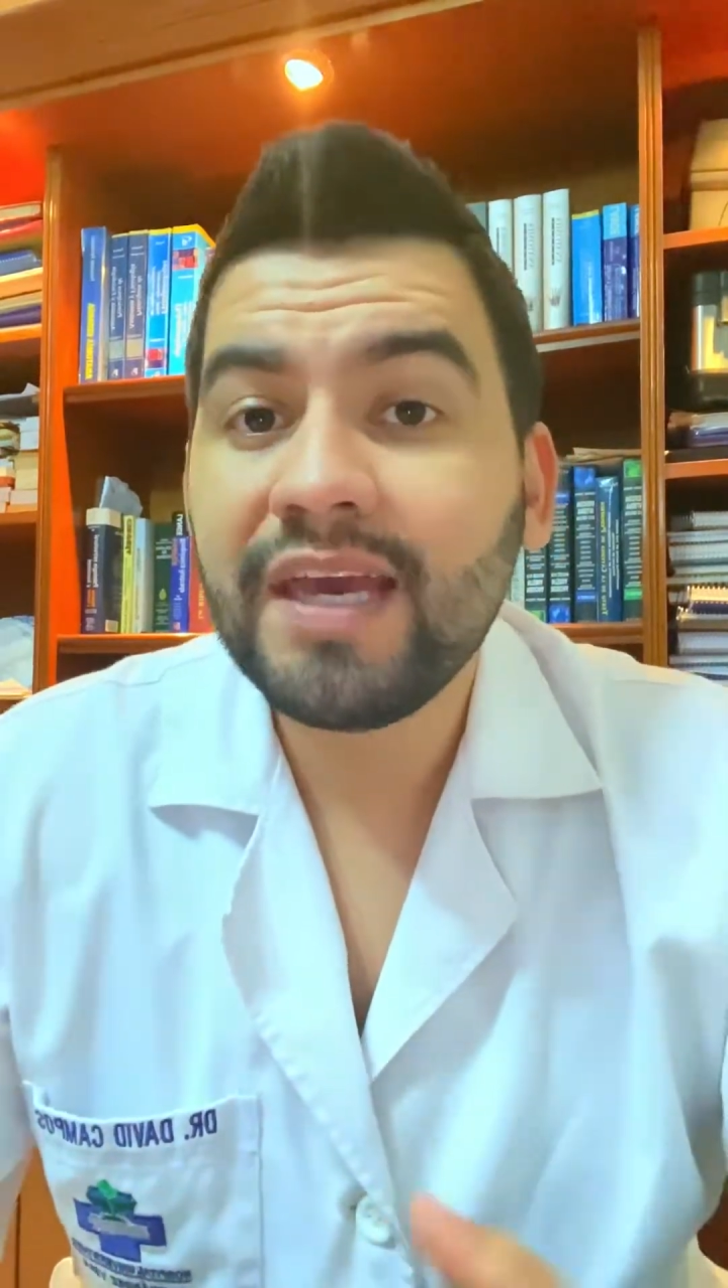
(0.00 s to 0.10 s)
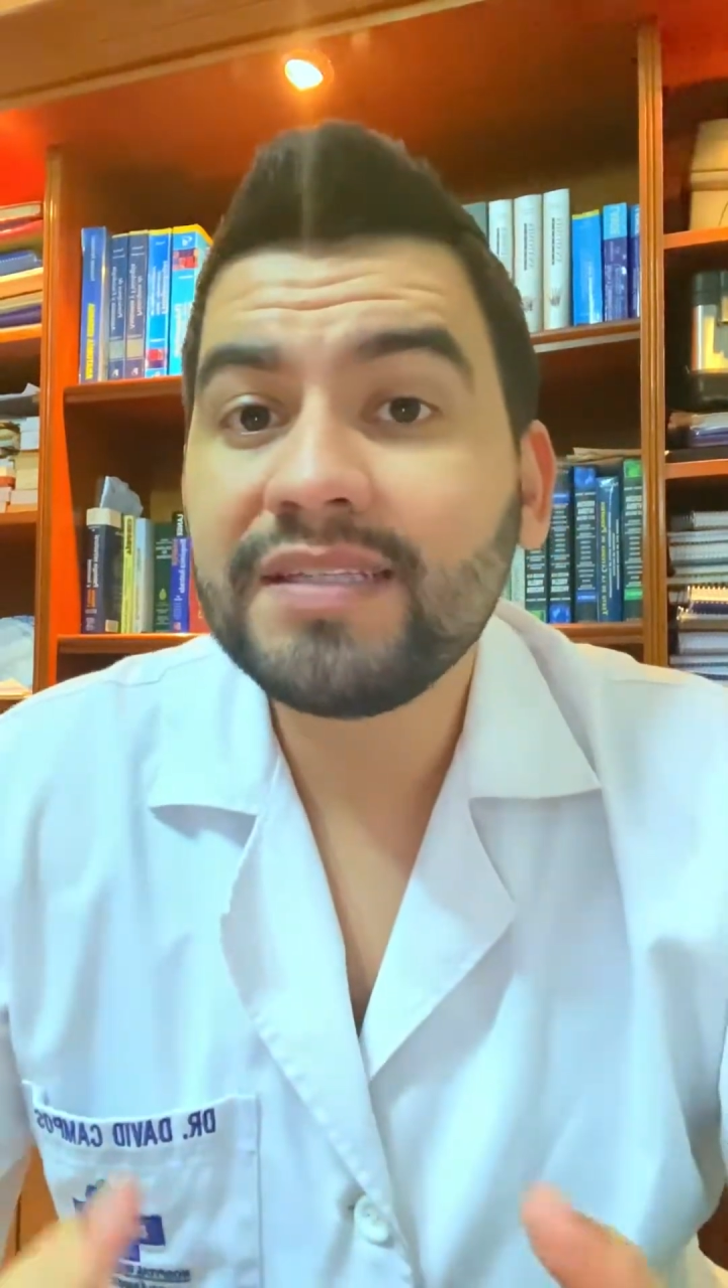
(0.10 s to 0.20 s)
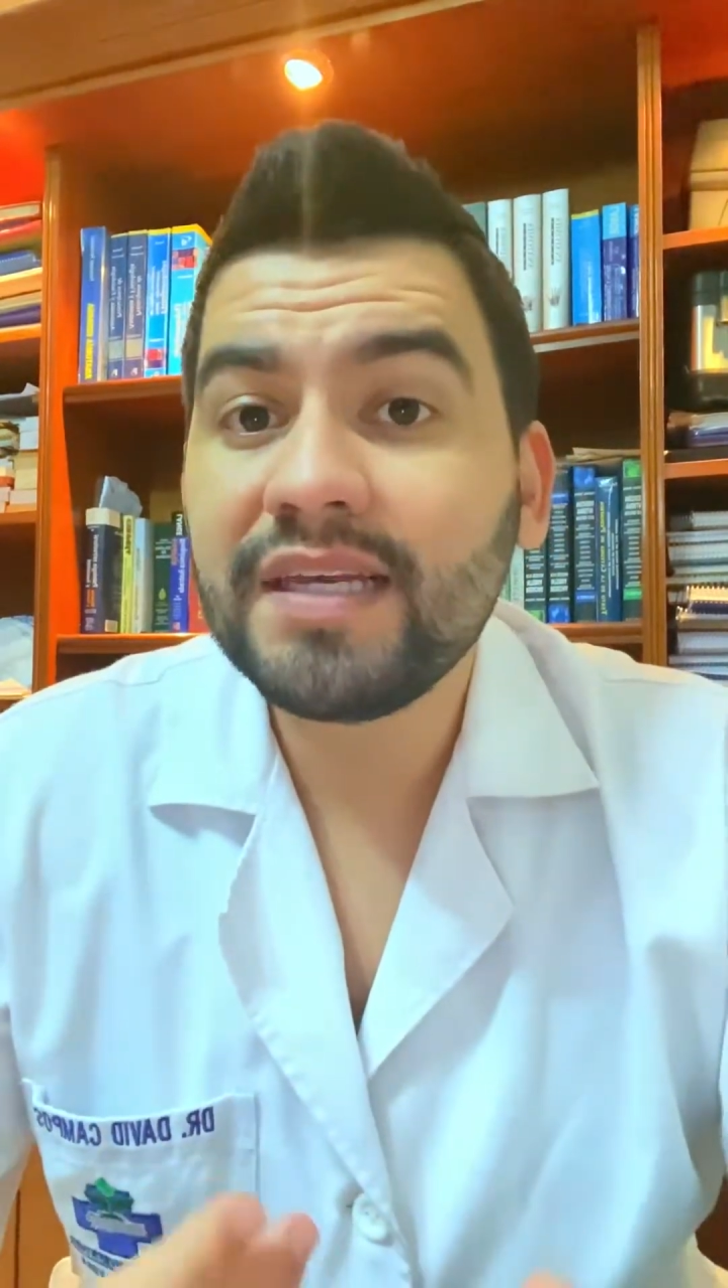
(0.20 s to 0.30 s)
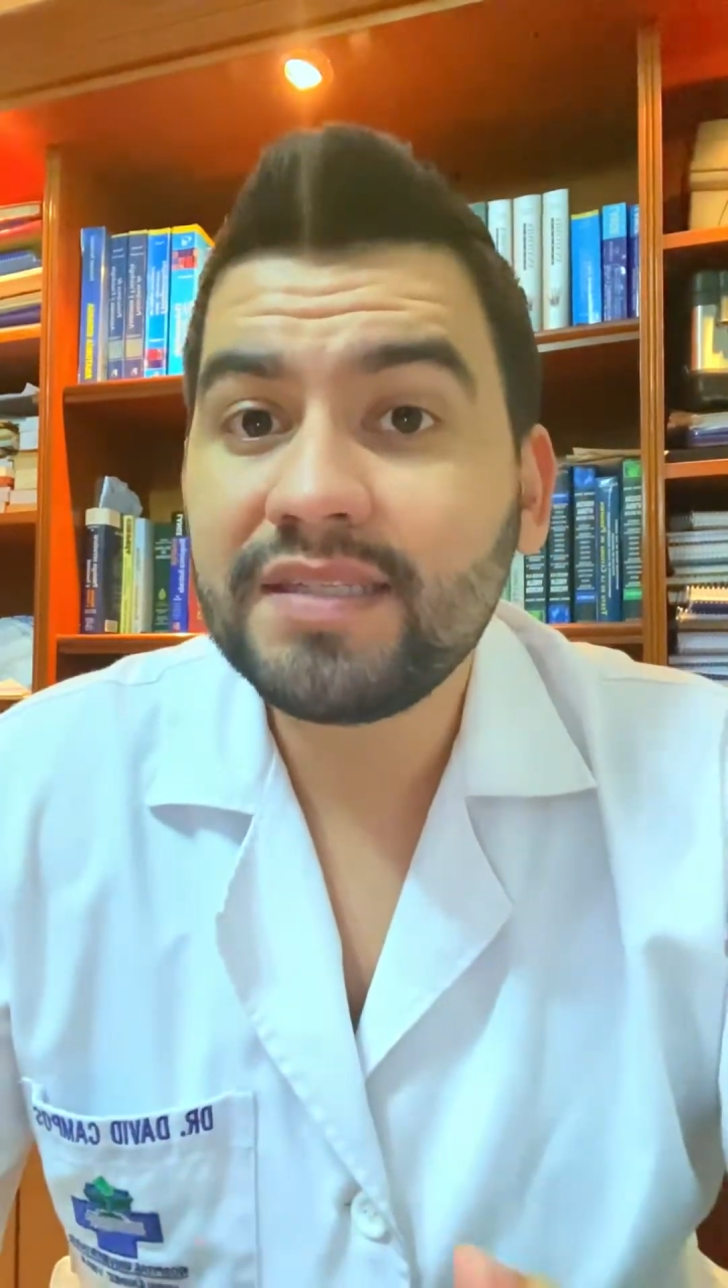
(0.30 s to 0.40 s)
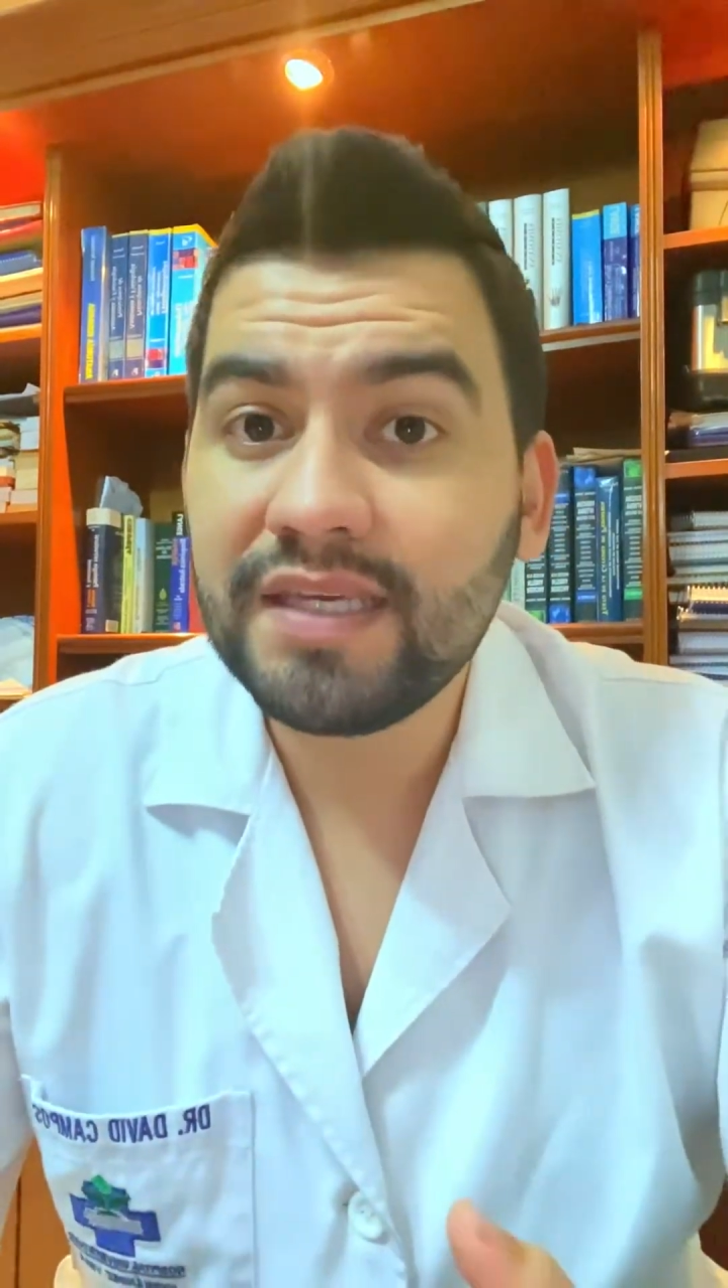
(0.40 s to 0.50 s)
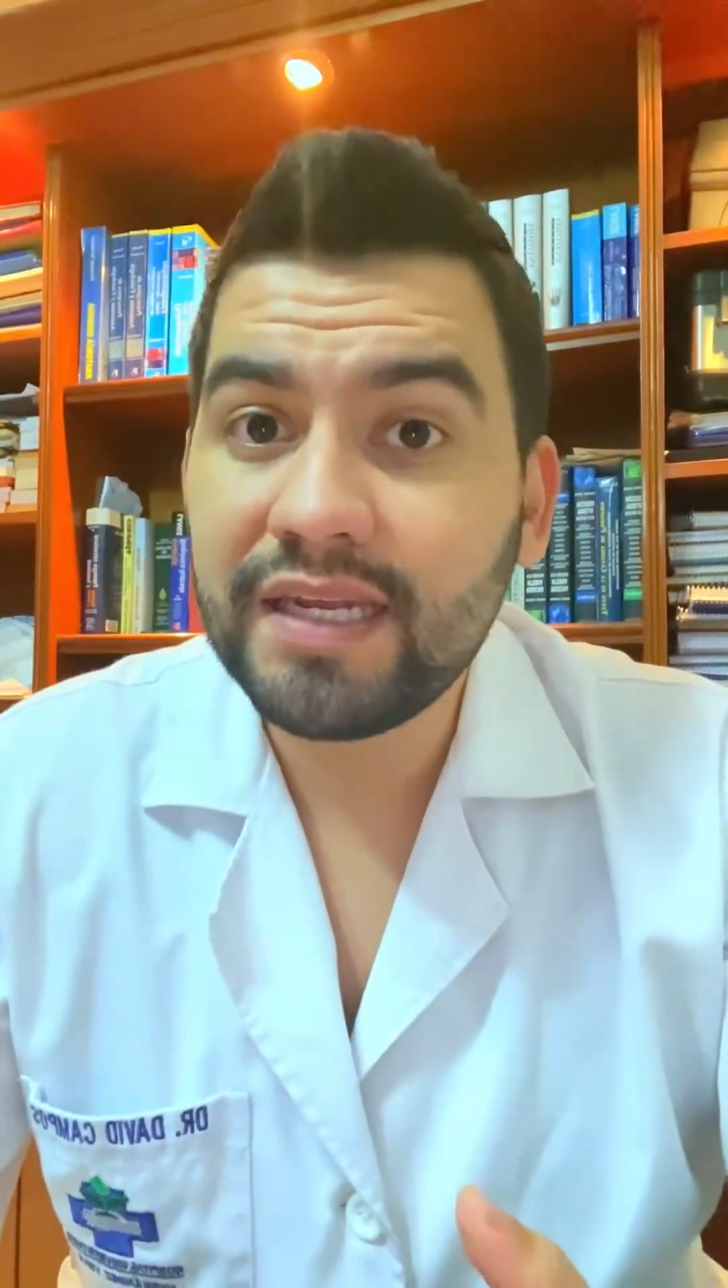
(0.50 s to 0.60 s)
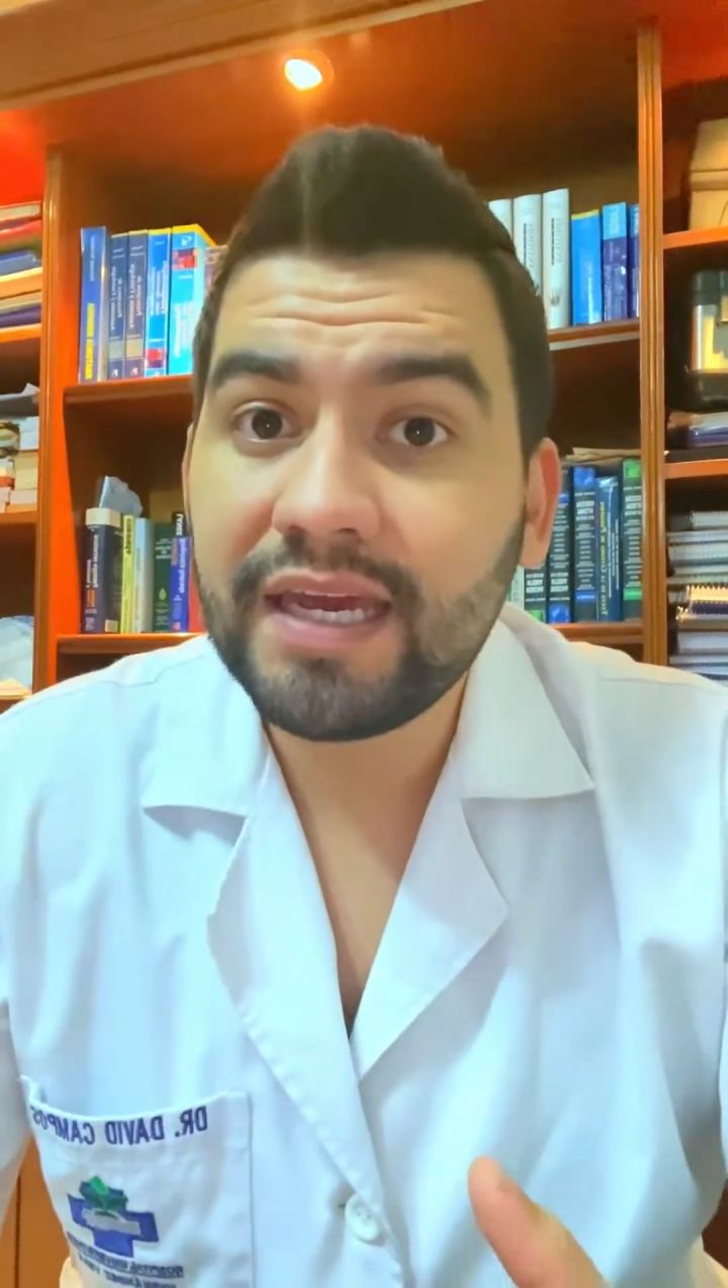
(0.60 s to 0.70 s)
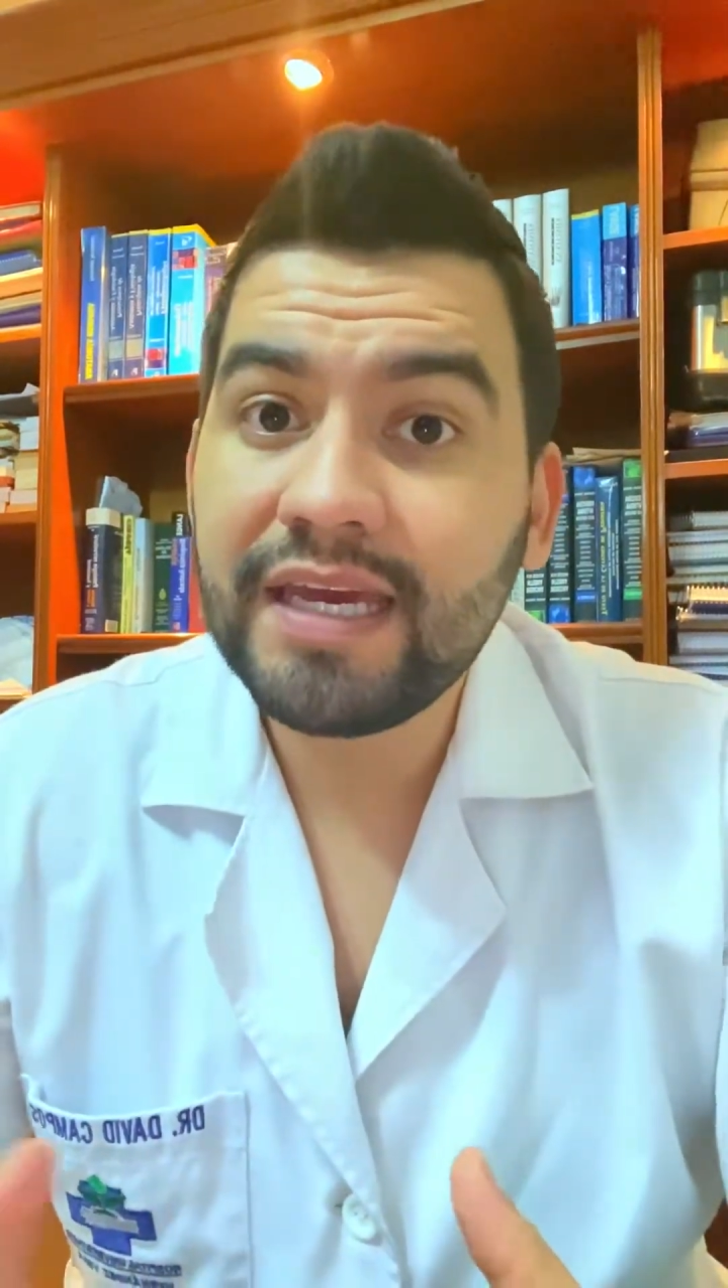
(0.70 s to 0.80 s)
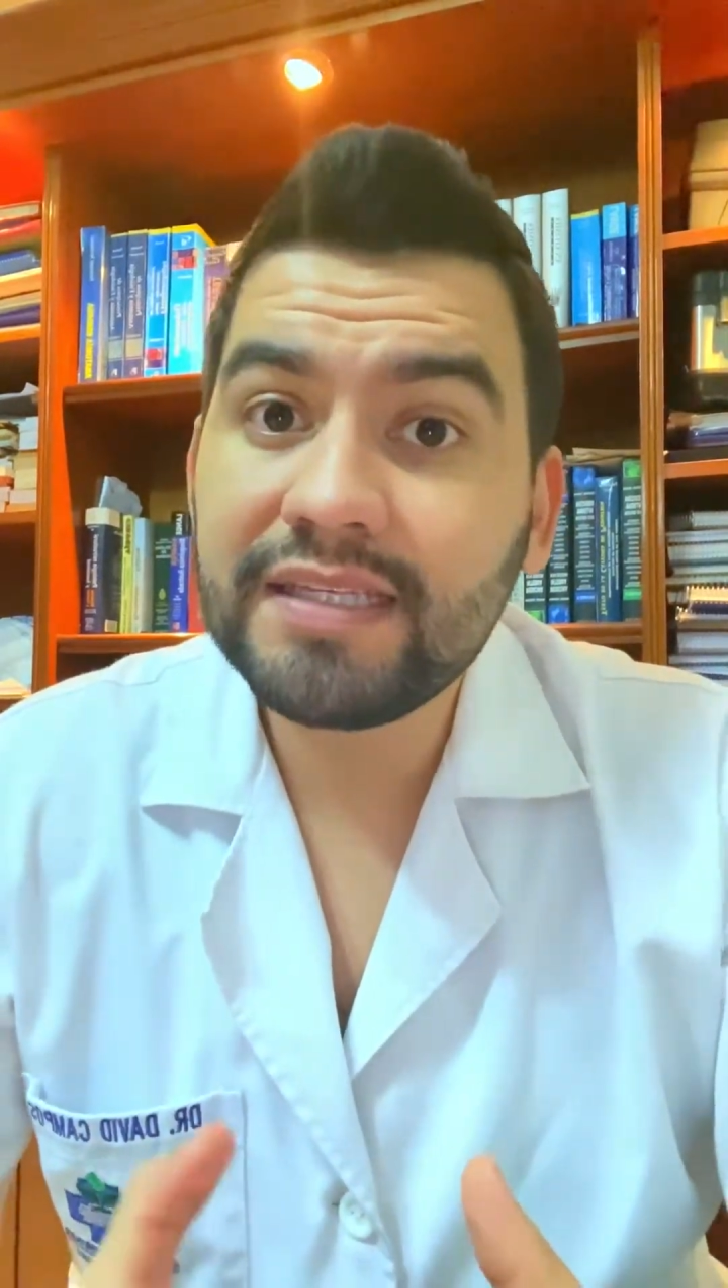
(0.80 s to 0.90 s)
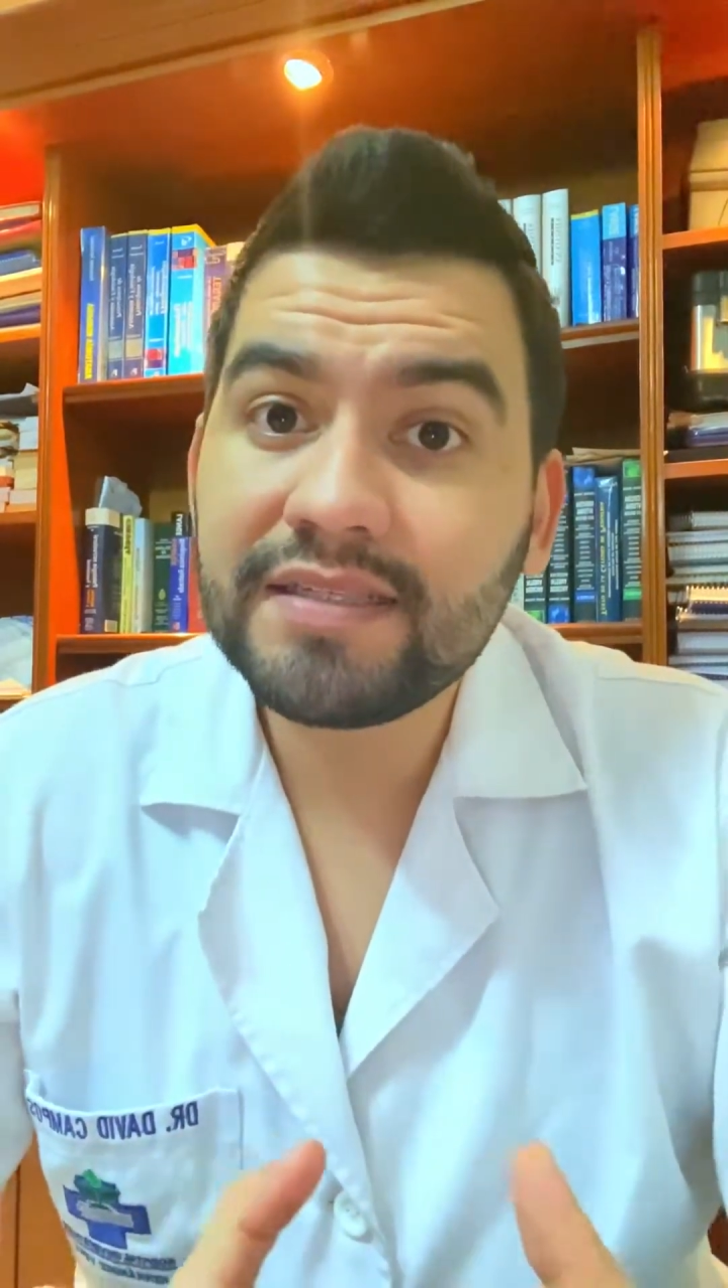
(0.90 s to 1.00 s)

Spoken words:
That is,